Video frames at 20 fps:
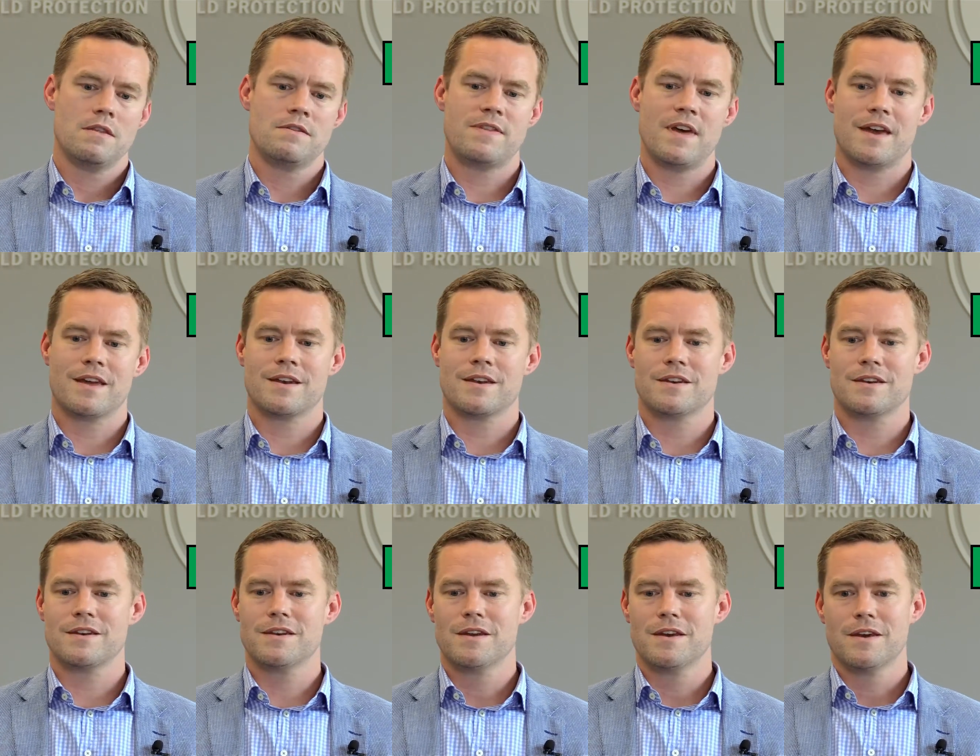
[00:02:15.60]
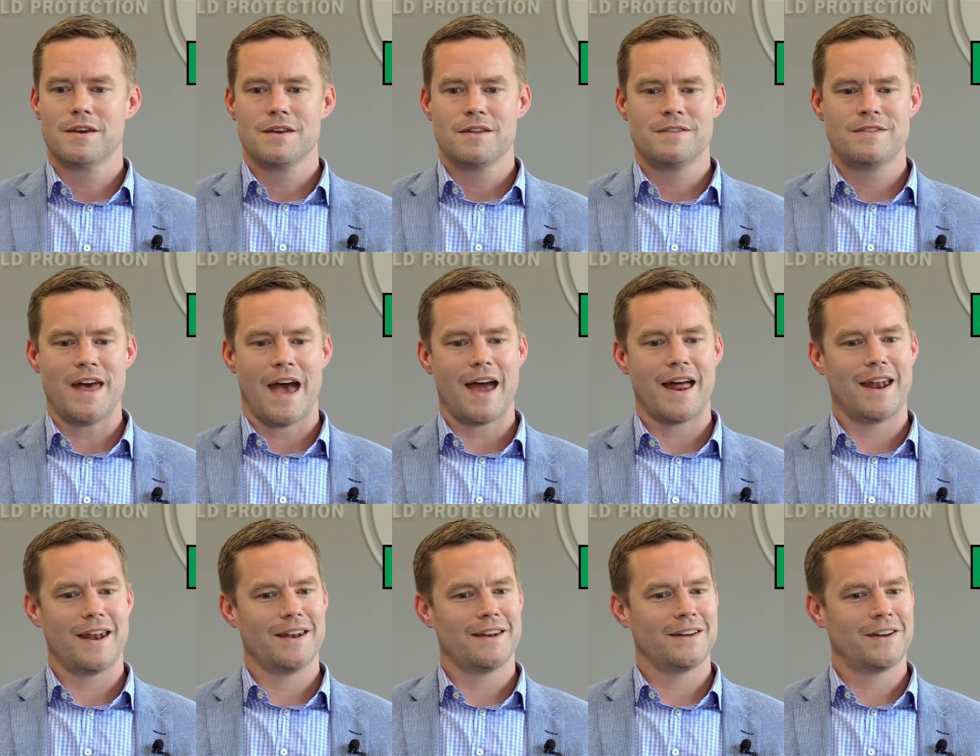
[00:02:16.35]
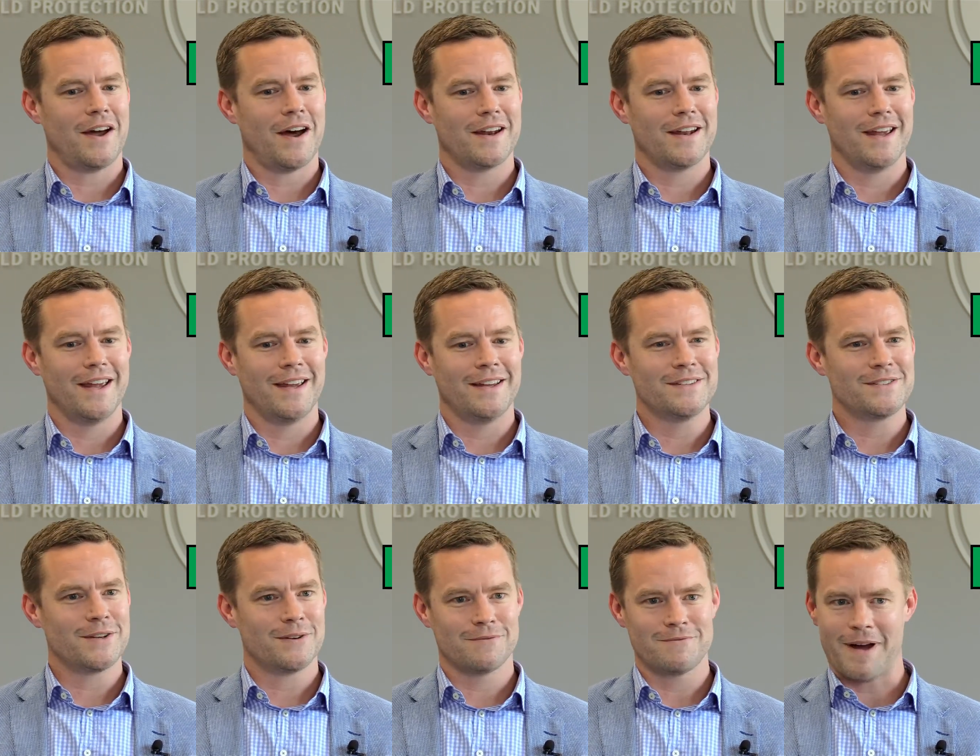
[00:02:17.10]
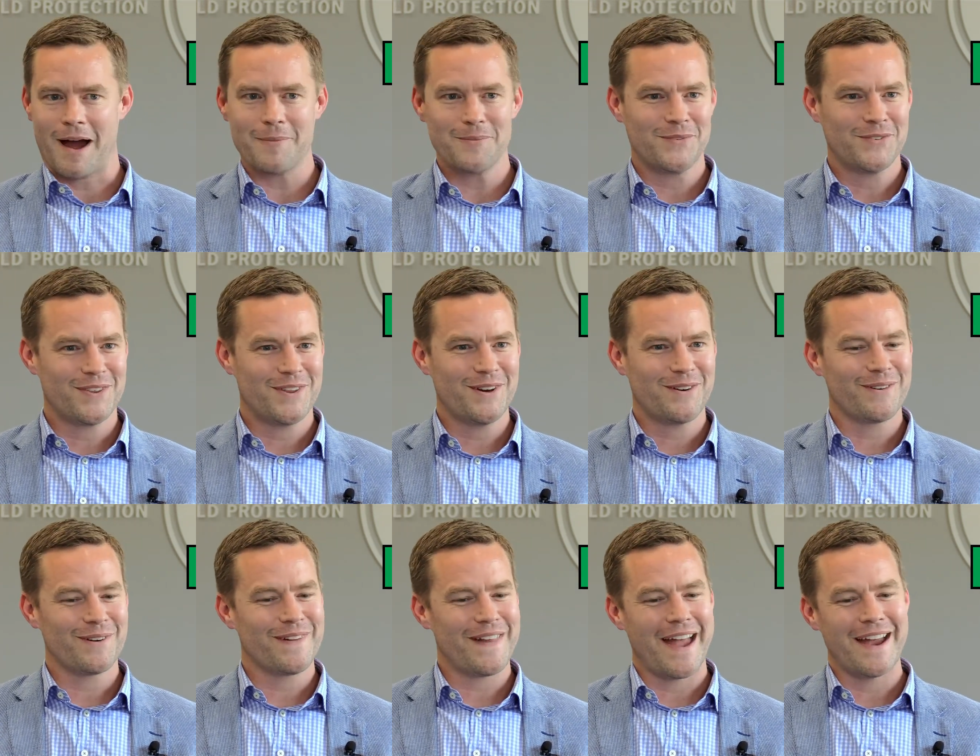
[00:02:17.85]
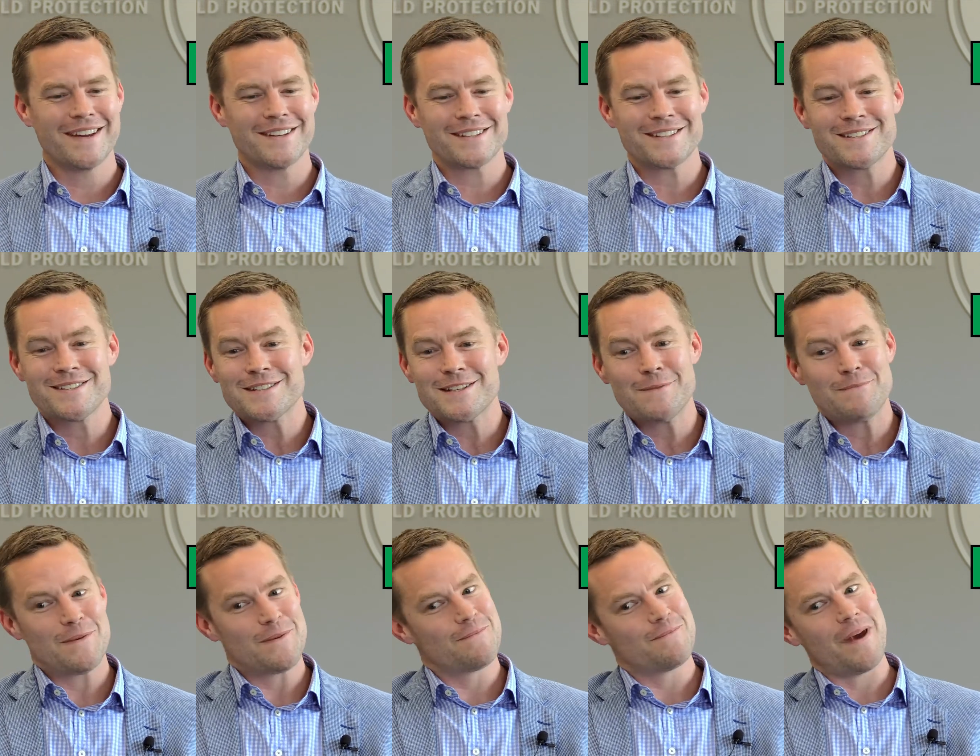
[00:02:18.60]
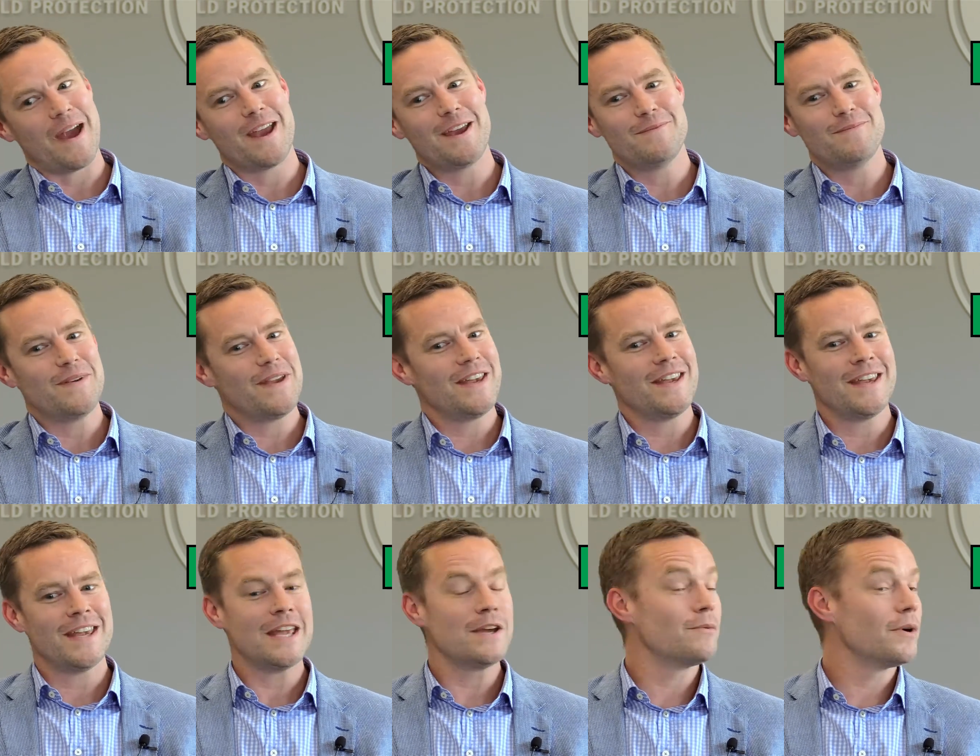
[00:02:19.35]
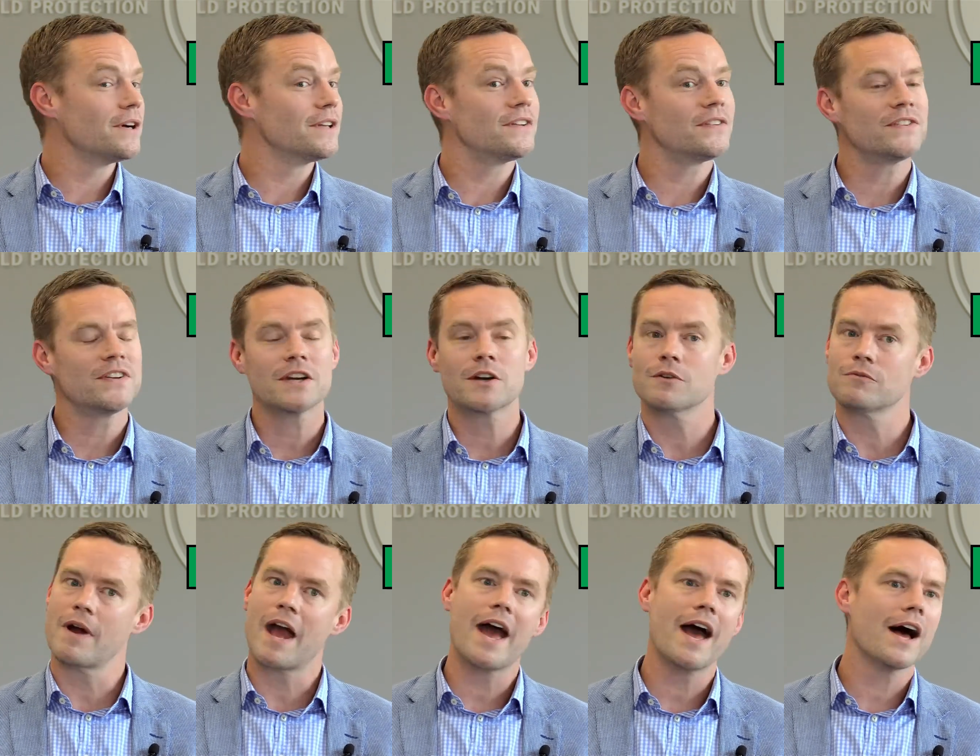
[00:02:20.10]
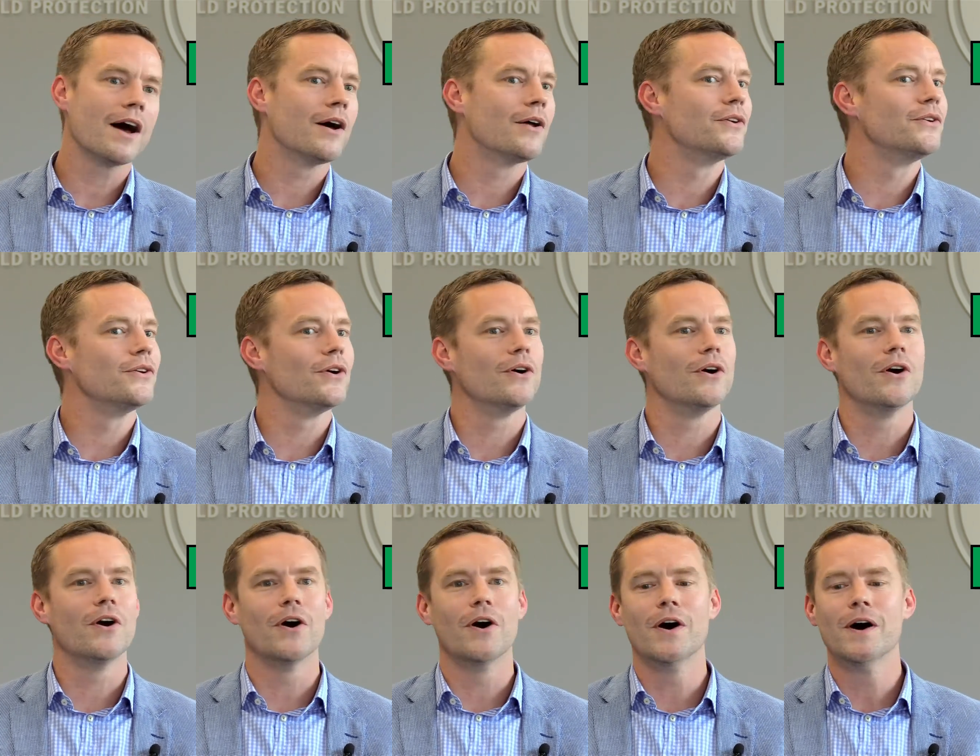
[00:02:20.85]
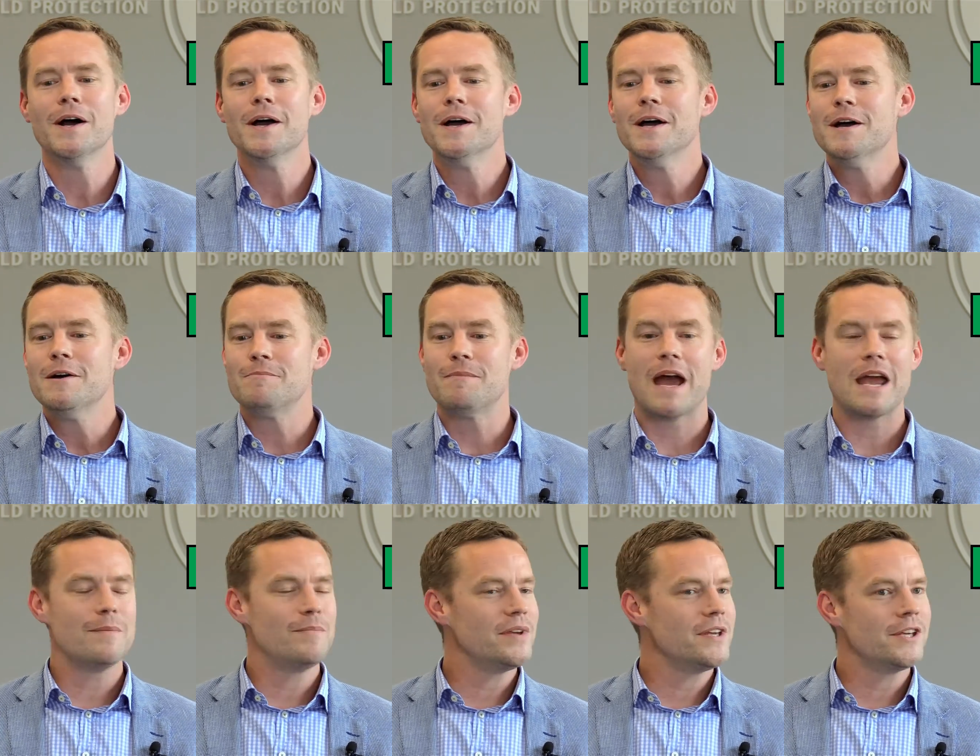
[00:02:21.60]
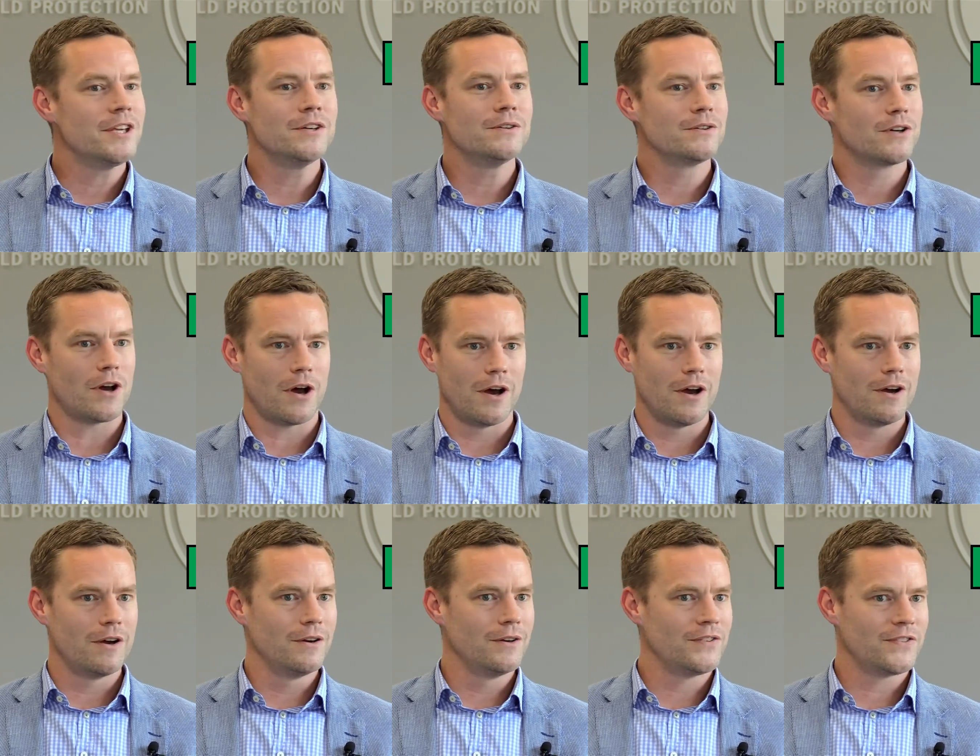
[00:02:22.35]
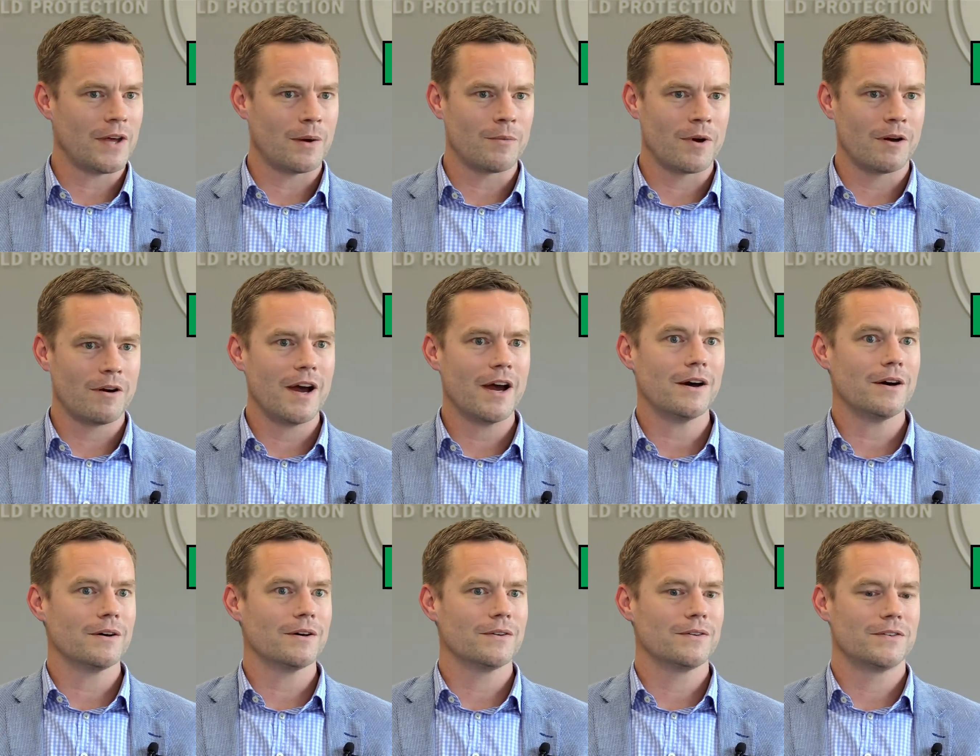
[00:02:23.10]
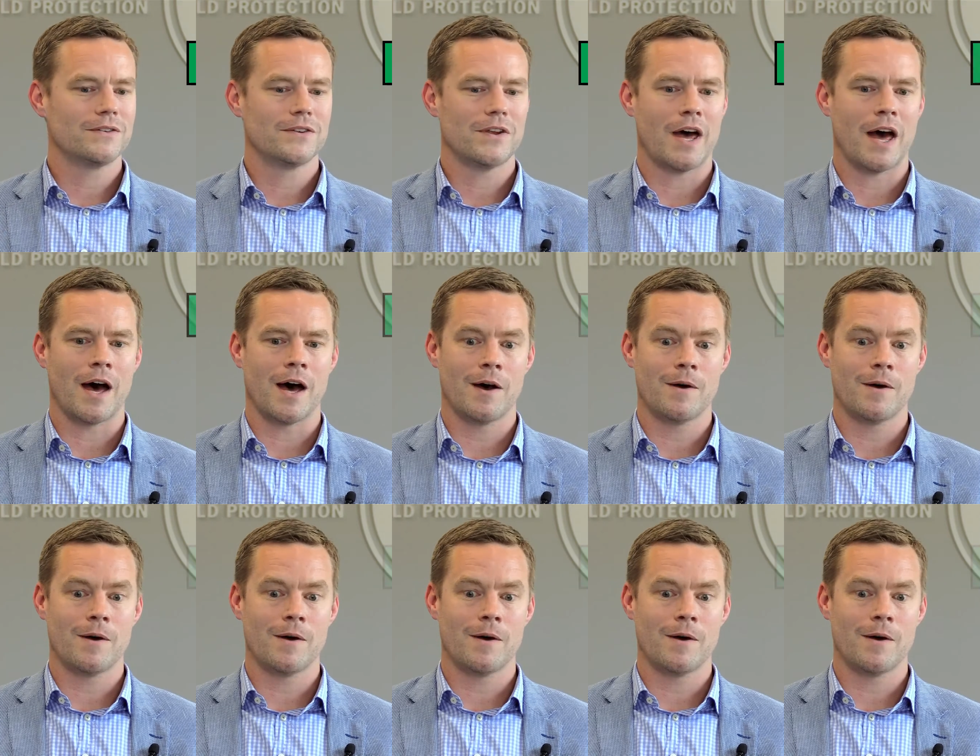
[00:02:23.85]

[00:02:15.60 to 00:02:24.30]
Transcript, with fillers: then that kind of interrupts the relationship, and maybe he won't stick around, or maybe he'll go somewhere else.